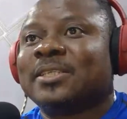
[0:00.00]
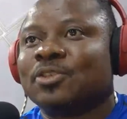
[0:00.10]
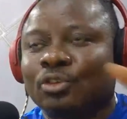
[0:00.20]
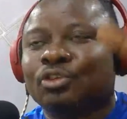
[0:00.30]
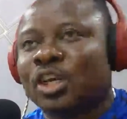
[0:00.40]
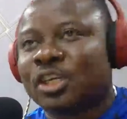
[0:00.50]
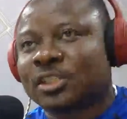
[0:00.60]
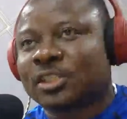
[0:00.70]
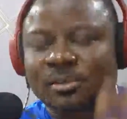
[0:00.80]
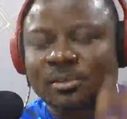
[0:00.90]
So you just
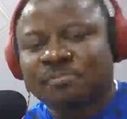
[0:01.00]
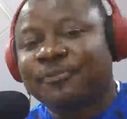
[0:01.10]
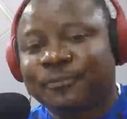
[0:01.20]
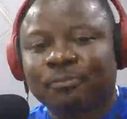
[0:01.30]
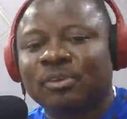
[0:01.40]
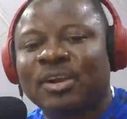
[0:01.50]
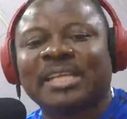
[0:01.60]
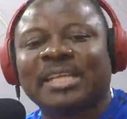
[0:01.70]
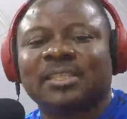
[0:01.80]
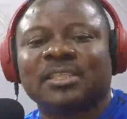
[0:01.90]

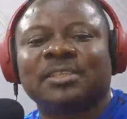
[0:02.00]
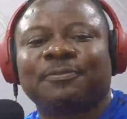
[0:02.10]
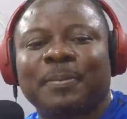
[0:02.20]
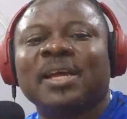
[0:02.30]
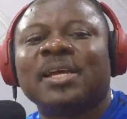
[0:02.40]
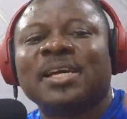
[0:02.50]
write it. It's format.